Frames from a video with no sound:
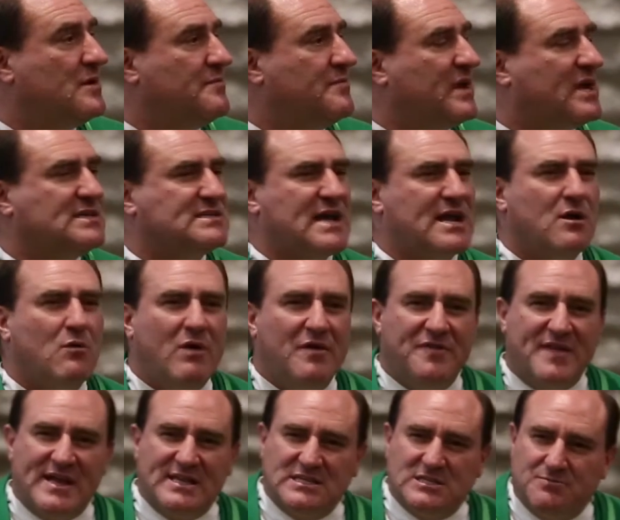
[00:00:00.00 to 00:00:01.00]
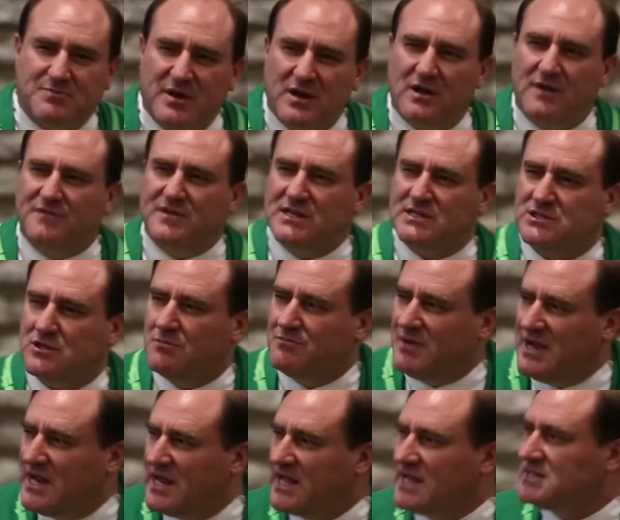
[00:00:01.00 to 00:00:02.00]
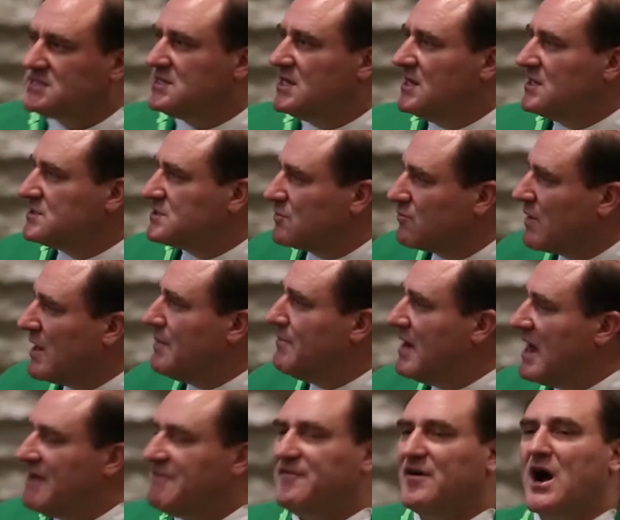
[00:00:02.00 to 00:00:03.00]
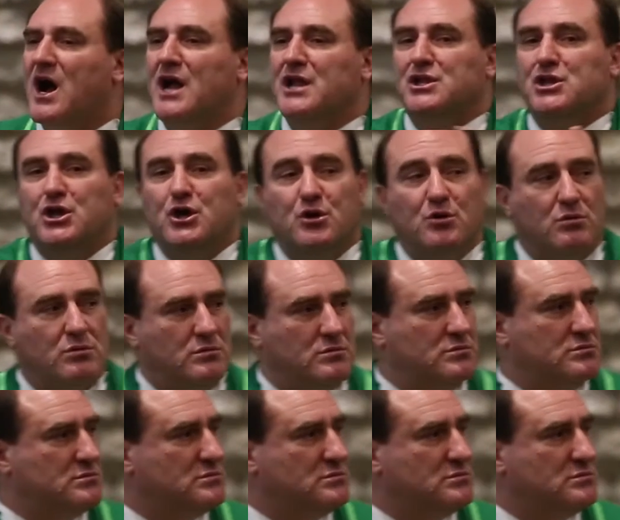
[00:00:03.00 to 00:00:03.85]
because I don't want that spirit of disobedience to rub off on you.